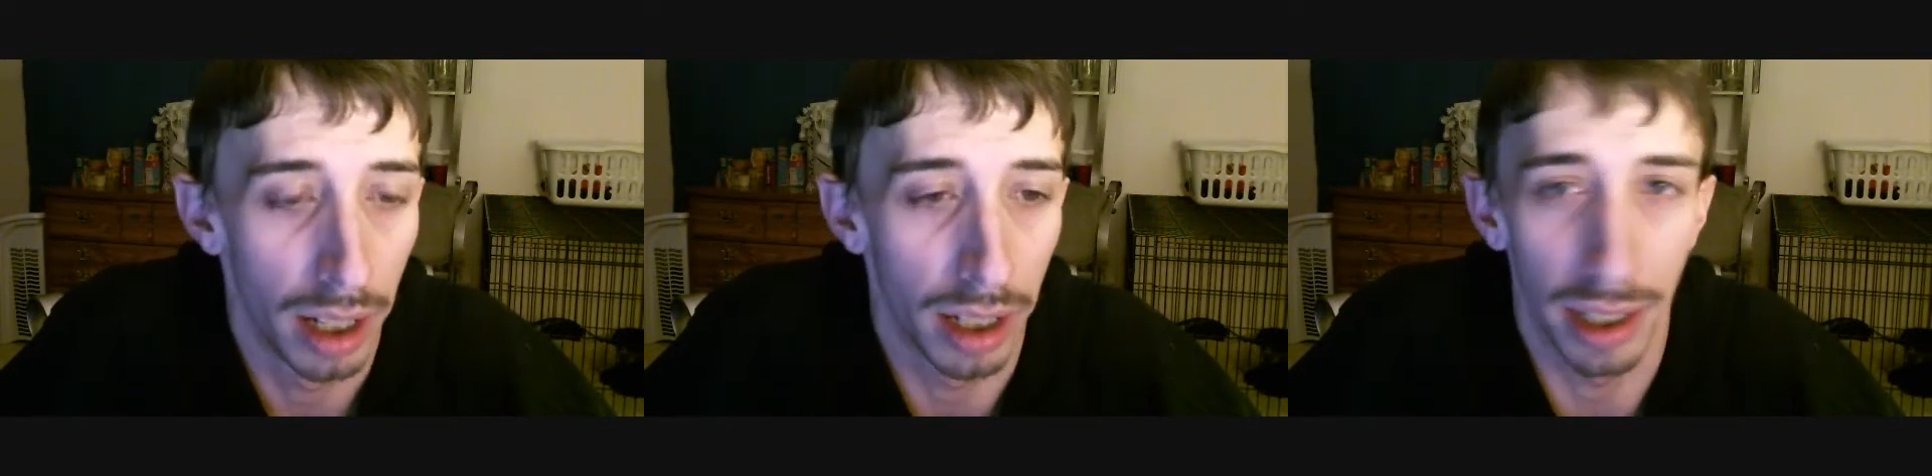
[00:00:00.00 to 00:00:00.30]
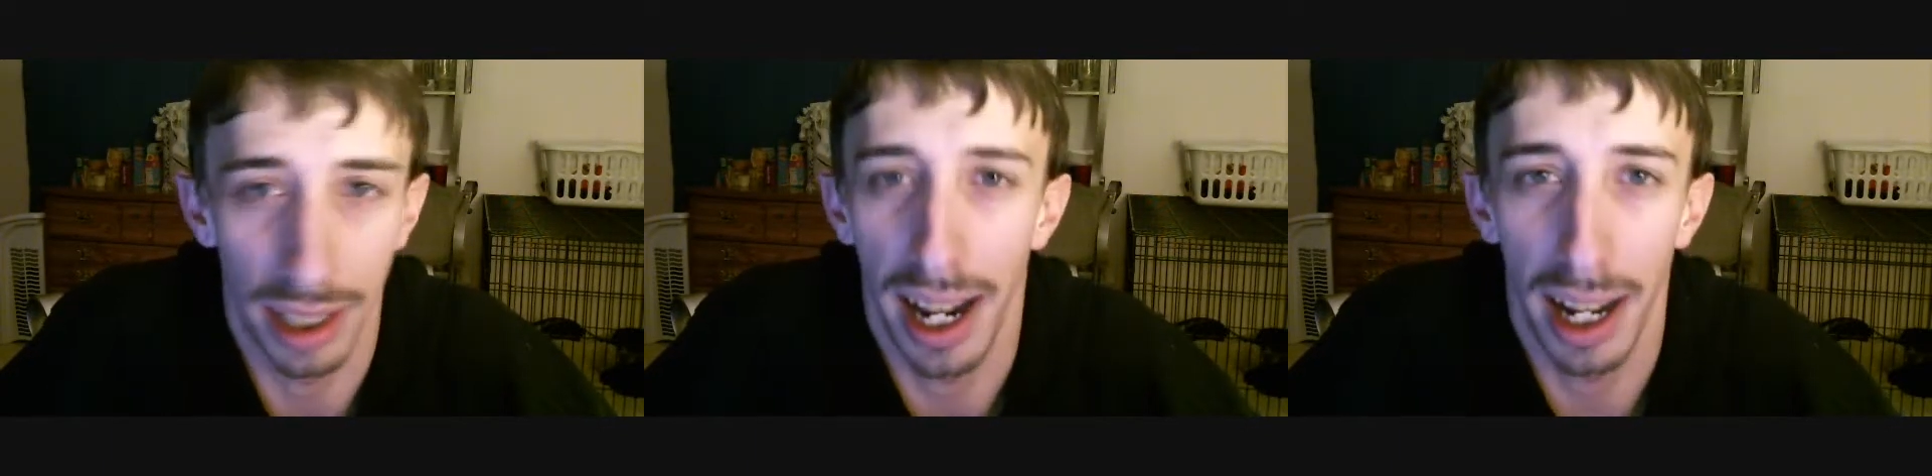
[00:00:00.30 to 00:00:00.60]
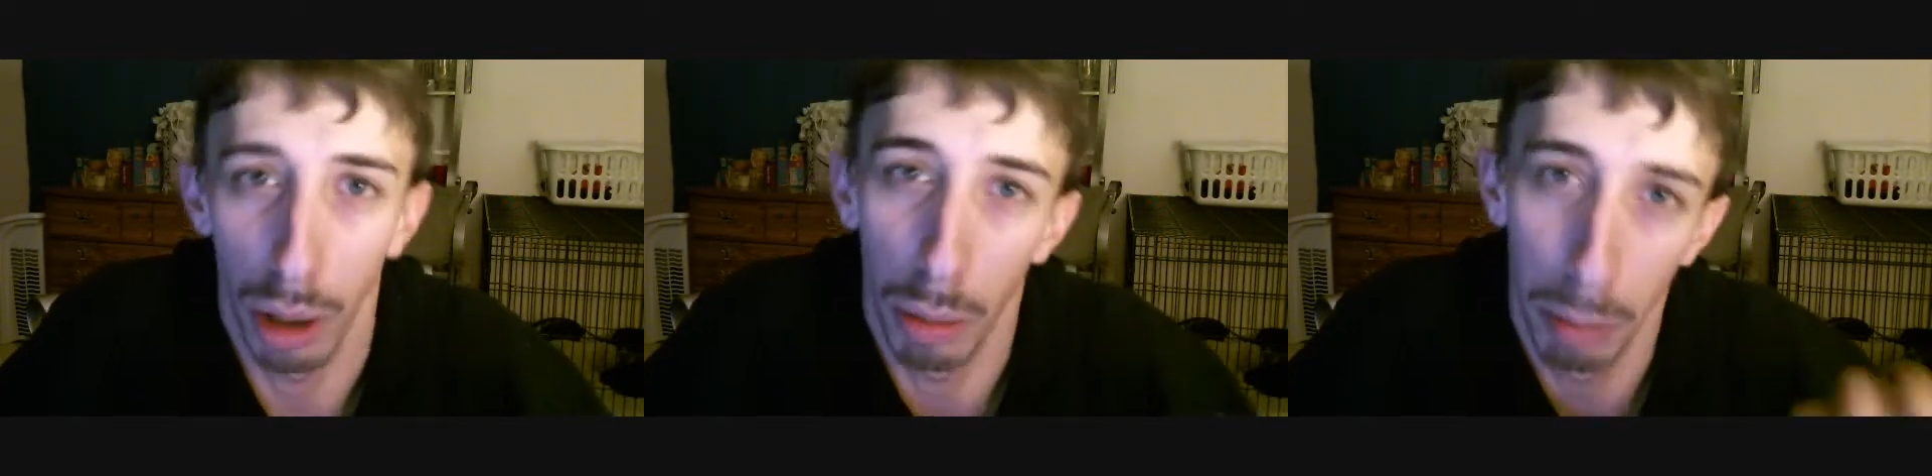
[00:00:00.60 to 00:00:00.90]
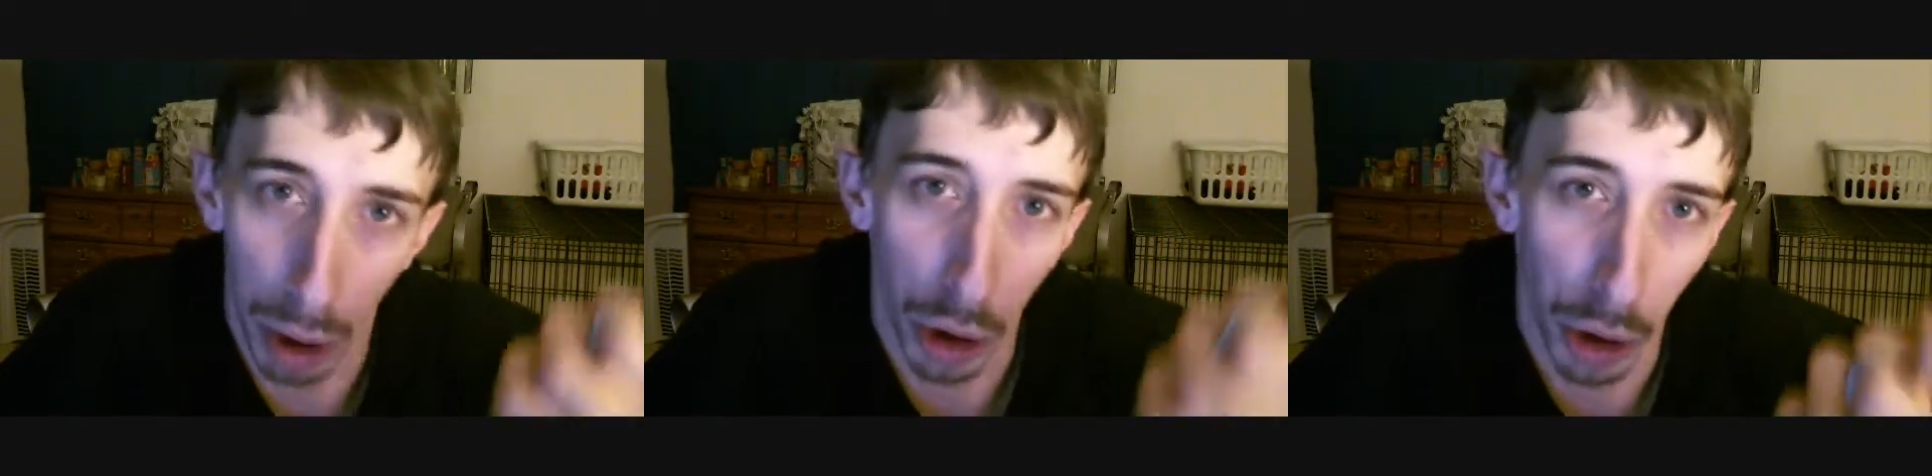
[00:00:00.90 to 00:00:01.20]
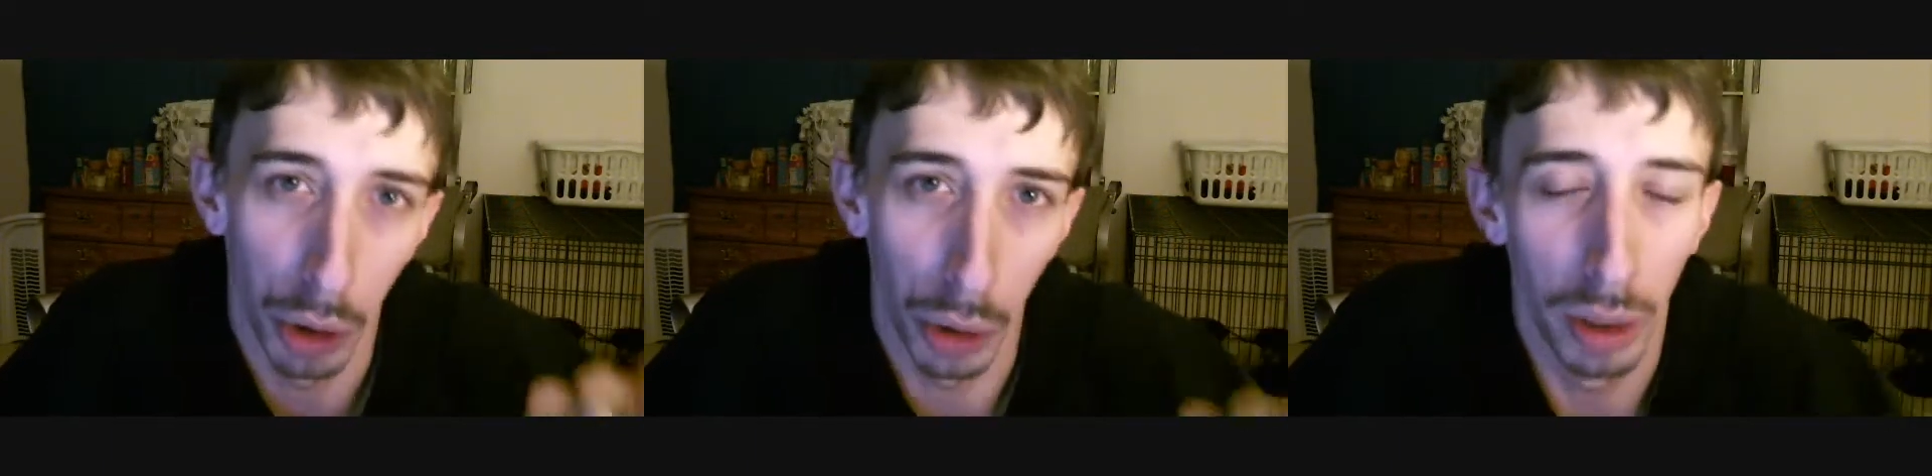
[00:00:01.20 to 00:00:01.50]
Yeah, no
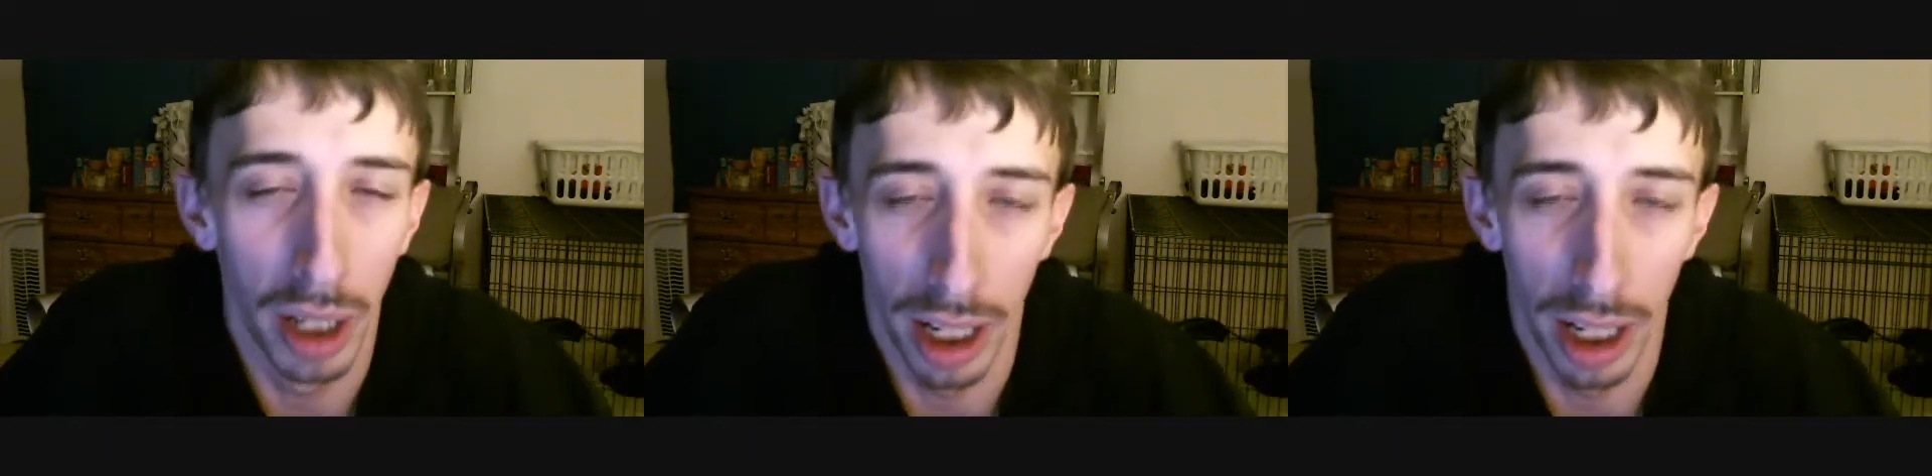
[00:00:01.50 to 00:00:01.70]
boo.